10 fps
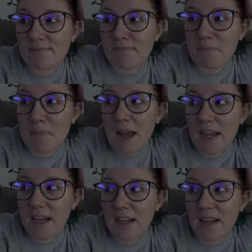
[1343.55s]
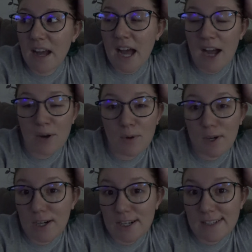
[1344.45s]
mega
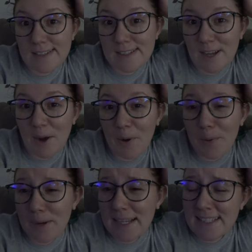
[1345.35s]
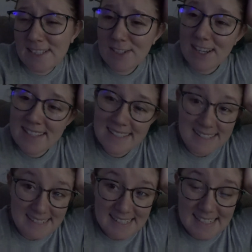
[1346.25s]
awkward. So it's just,